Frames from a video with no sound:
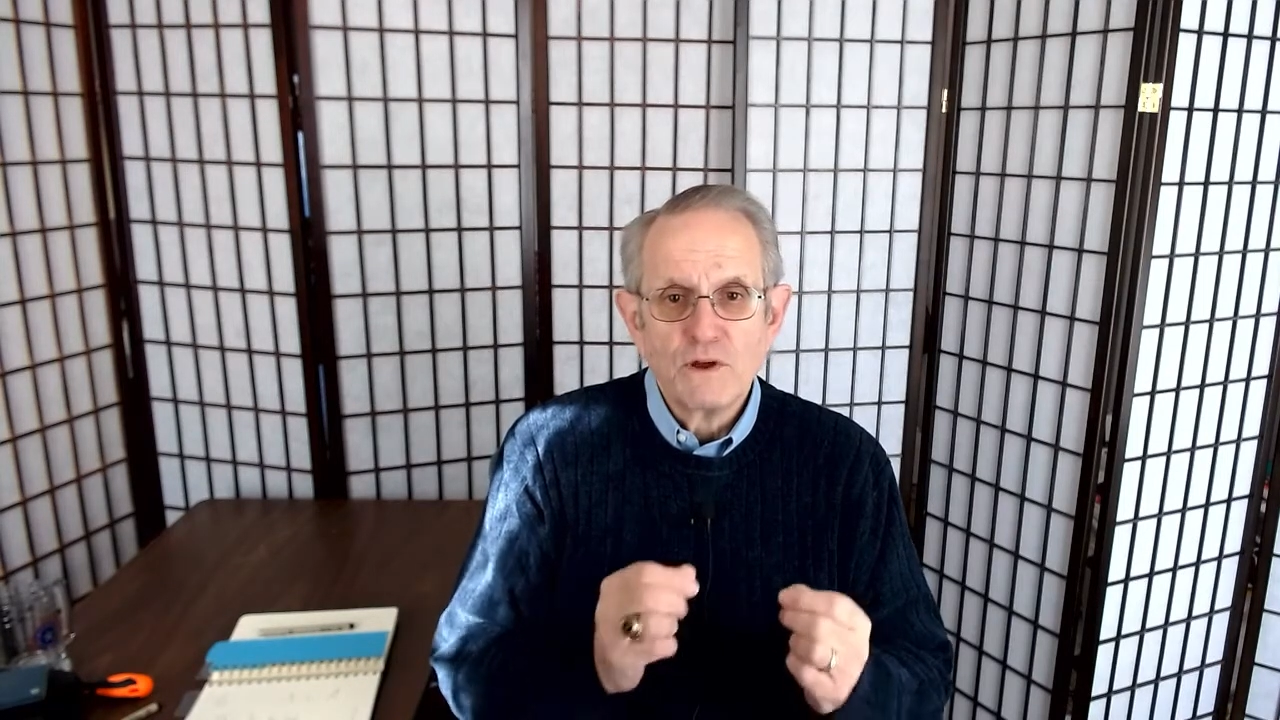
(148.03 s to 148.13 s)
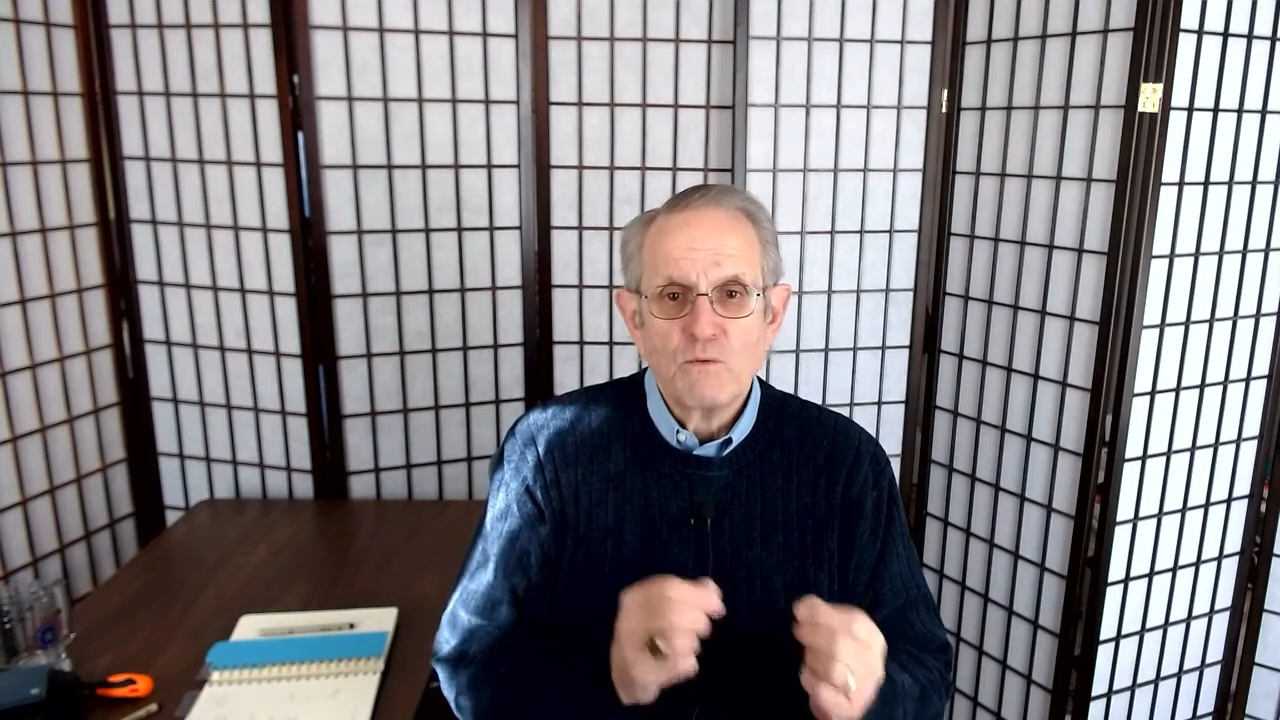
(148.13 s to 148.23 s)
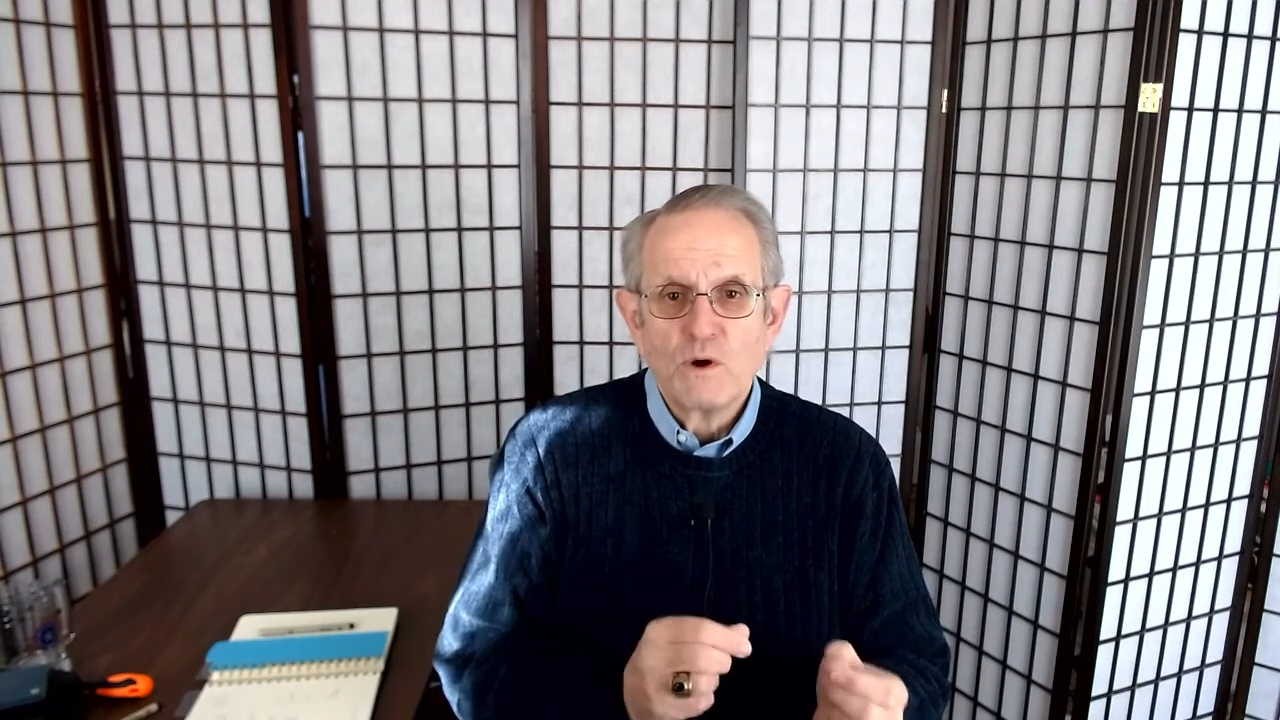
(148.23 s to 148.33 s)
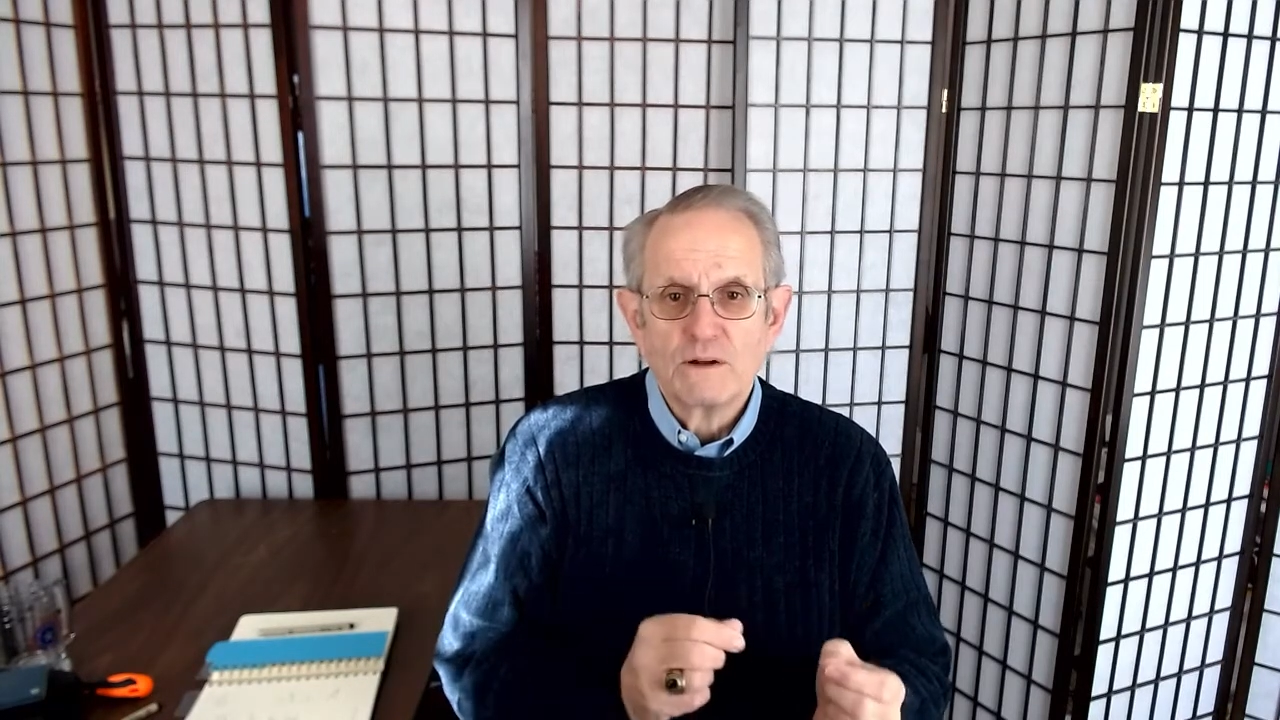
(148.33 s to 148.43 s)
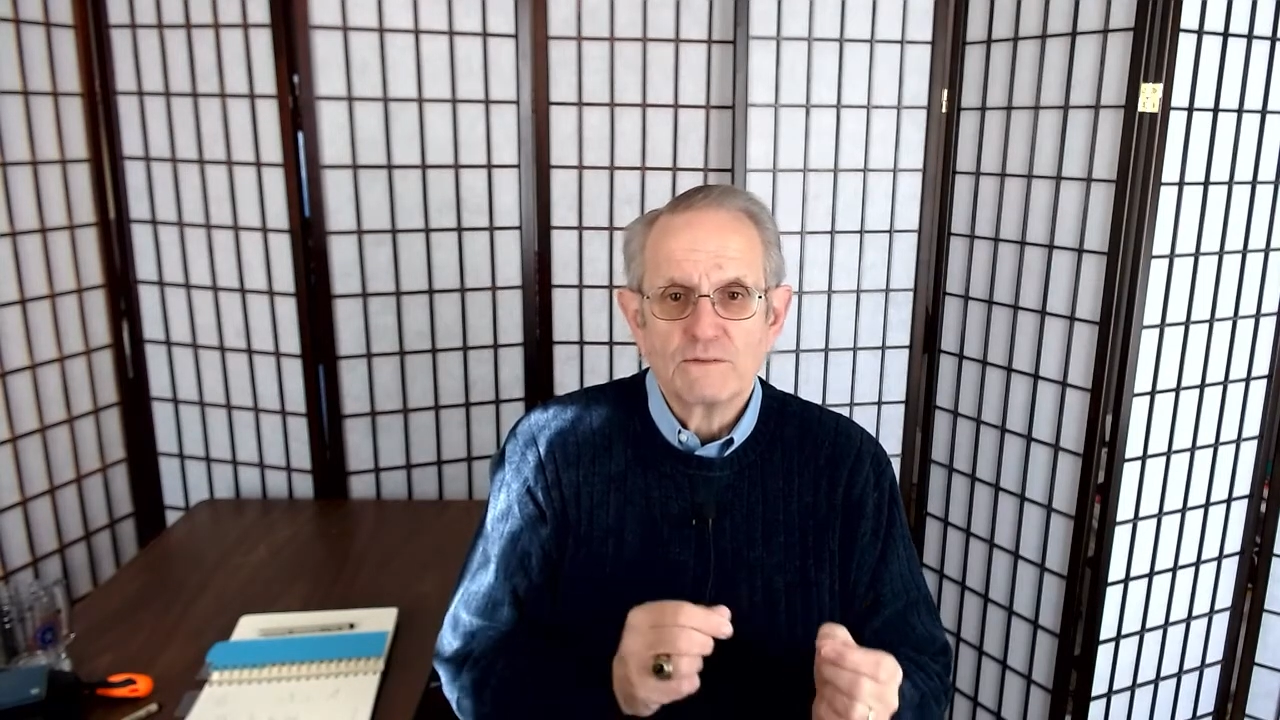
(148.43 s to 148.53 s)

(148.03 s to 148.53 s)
one of